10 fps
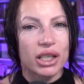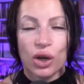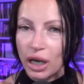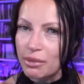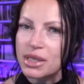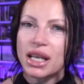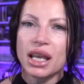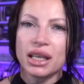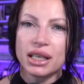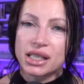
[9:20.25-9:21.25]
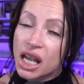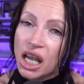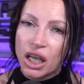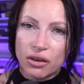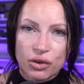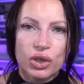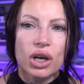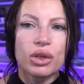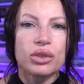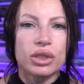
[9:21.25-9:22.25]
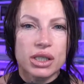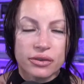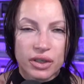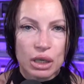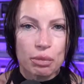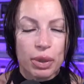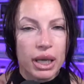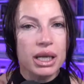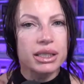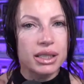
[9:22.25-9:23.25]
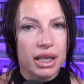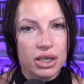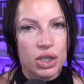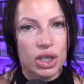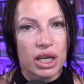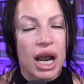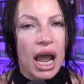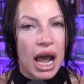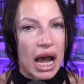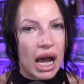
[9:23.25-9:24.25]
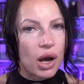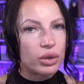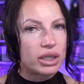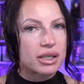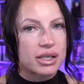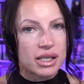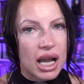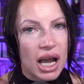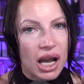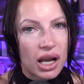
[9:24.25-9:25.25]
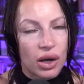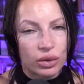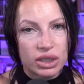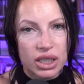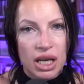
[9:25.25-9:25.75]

All I'm saying is, if you're going to the Sphere, pay attention how the sound